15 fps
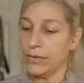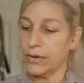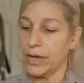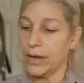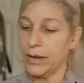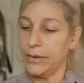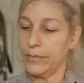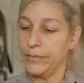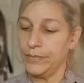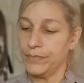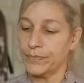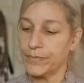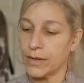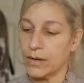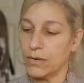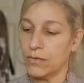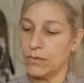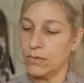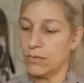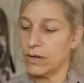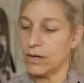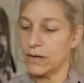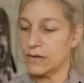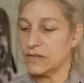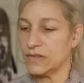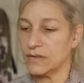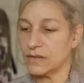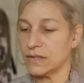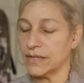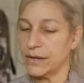okay? What else
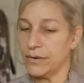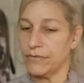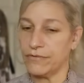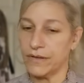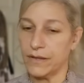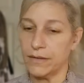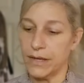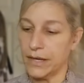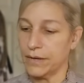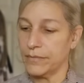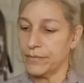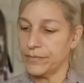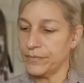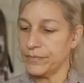is Leo feeling?